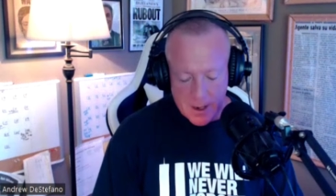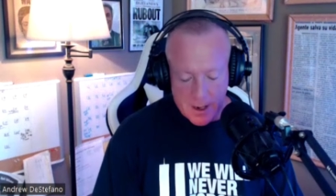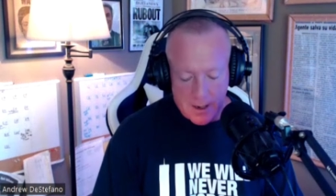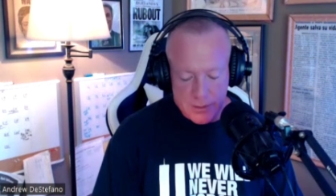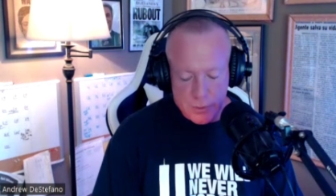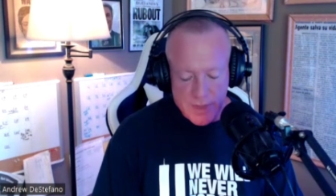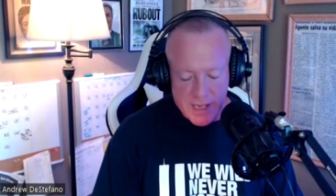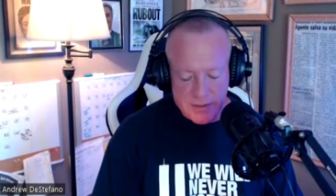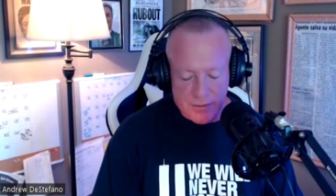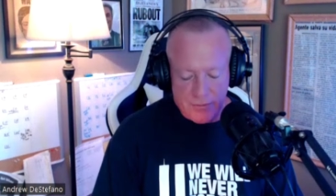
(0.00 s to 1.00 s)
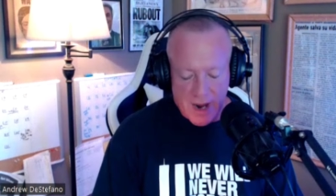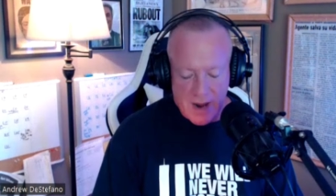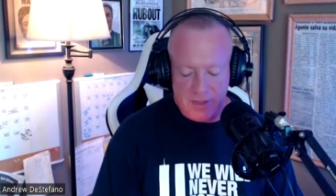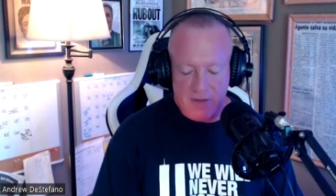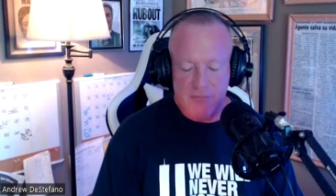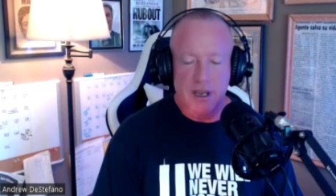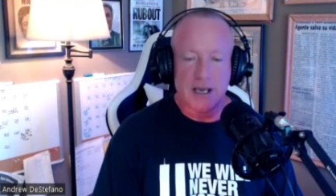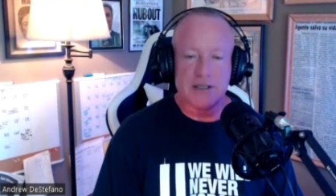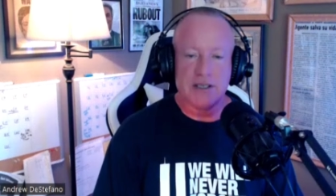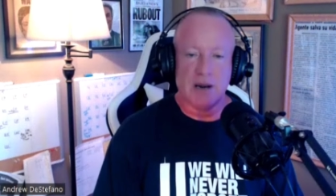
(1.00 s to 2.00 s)
Uh, in 2005, the
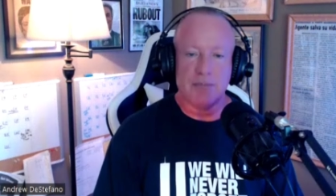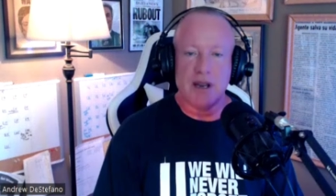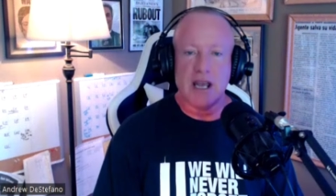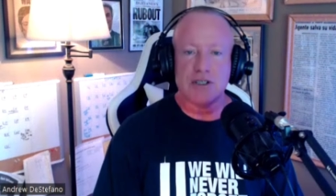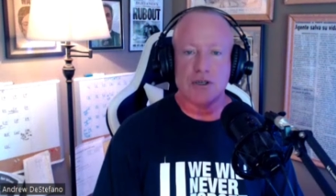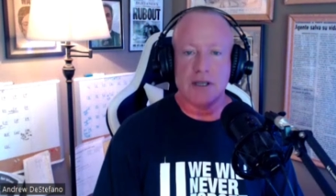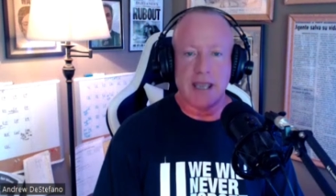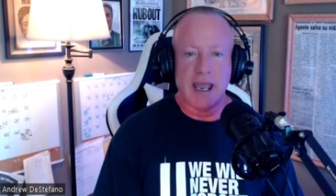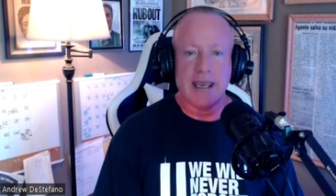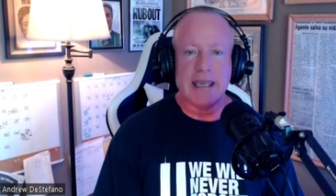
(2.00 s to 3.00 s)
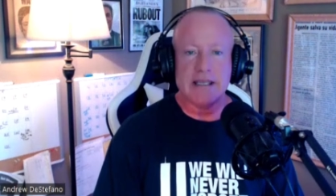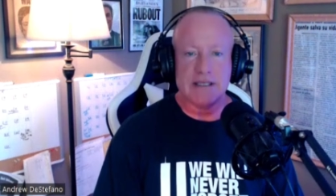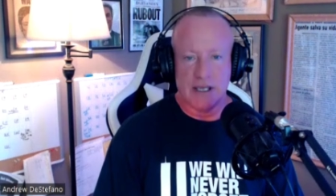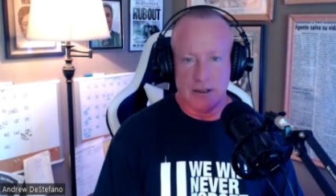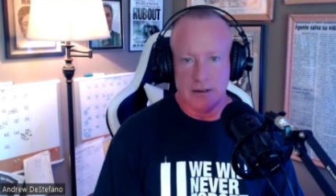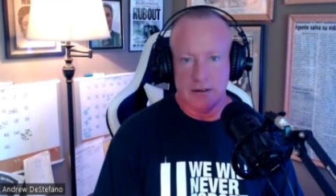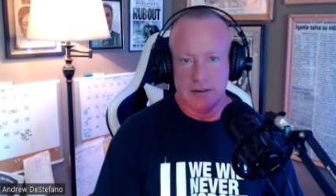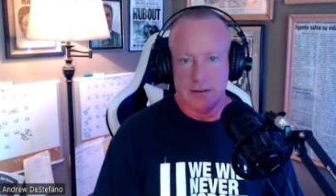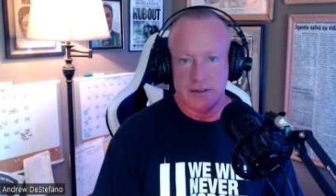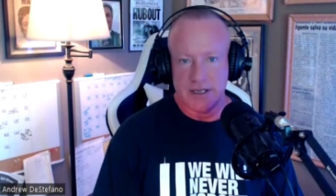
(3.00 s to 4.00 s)
FBI set up the National Gang Intel
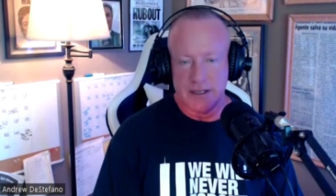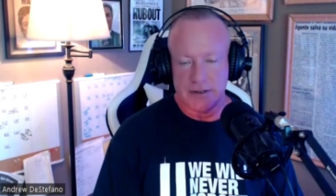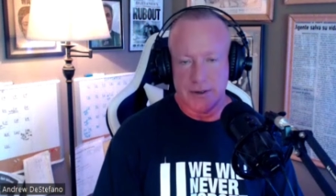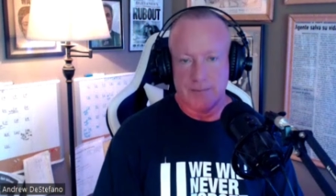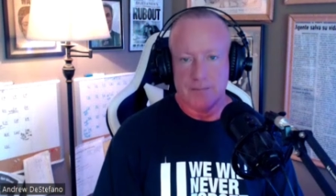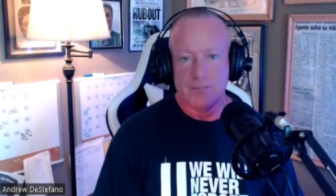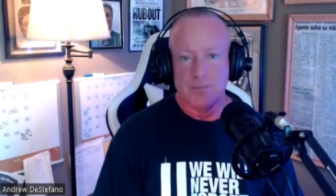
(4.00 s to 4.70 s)
Center.